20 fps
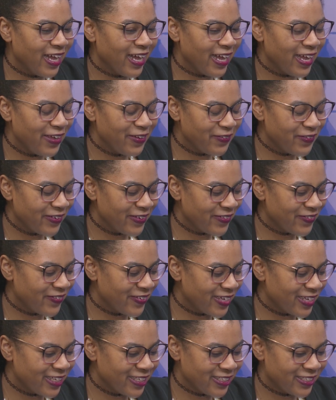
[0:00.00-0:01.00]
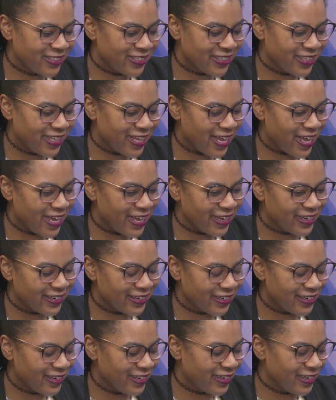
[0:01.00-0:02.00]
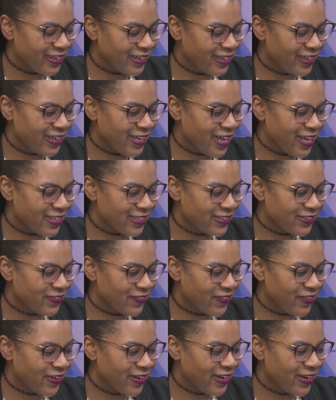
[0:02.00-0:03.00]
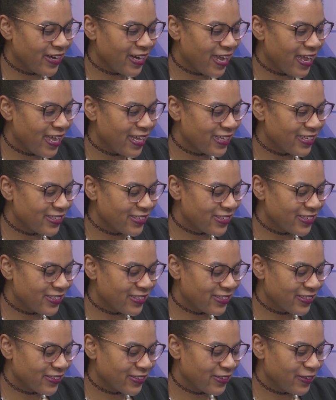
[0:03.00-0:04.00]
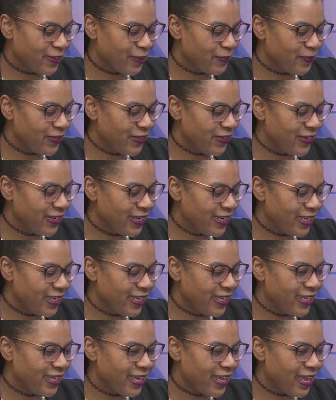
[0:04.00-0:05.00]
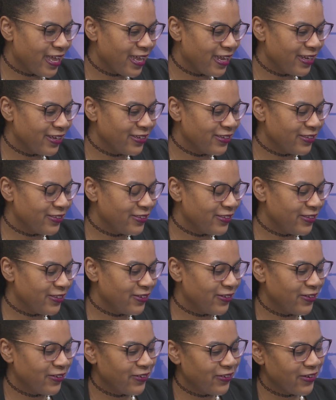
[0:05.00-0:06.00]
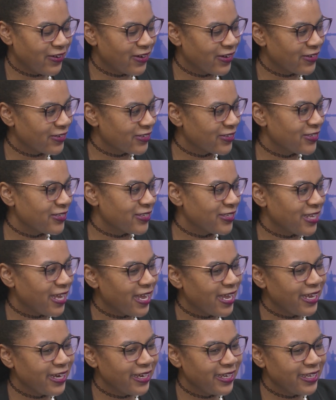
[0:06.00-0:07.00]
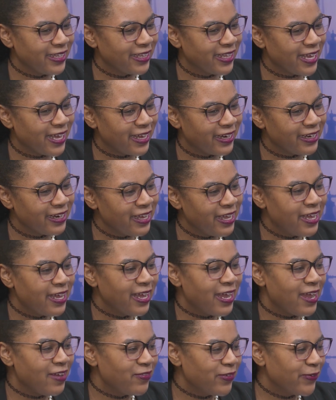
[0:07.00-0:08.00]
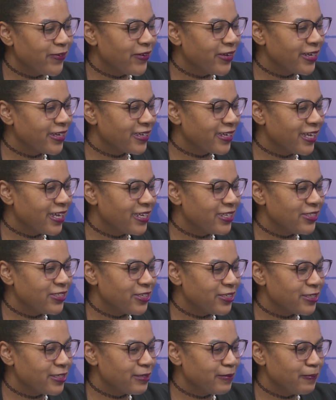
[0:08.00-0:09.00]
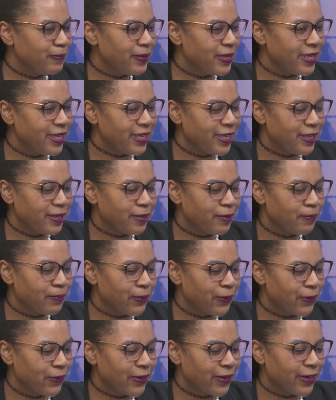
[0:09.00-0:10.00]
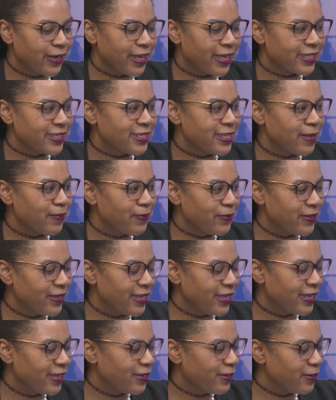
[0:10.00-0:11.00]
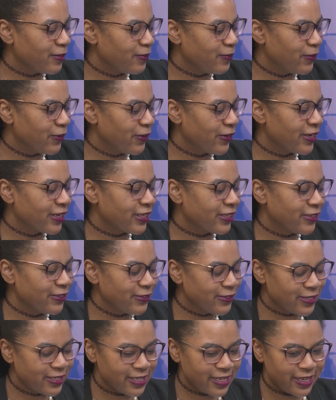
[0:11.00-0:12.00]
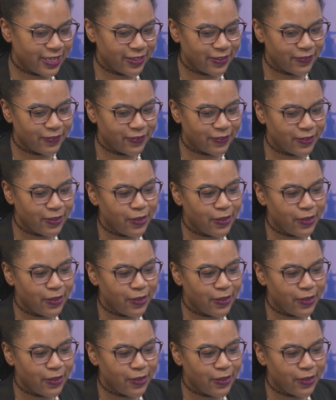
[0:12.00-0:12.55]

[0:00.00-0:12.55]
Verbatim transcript: I would wish that uh, as far as community and you know our society that everyone can just be more accepting, more inclusive,